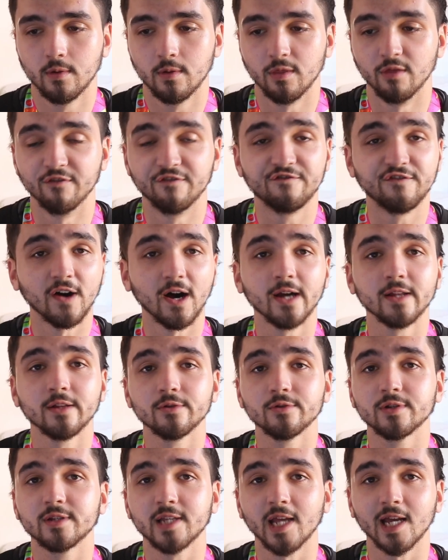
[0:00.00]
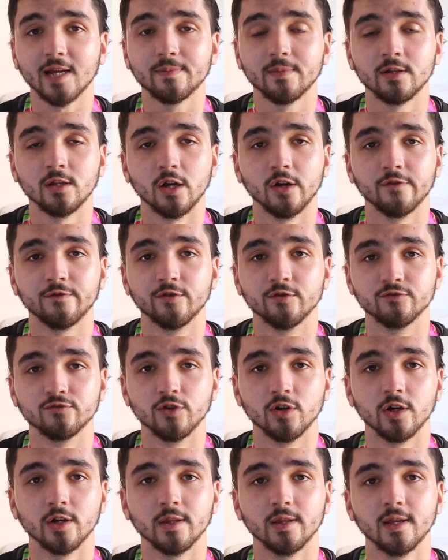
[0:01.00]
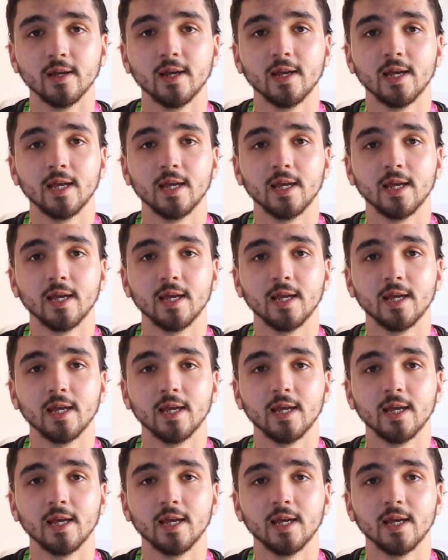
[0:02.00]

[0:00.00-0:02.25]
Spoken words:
The final segment of the run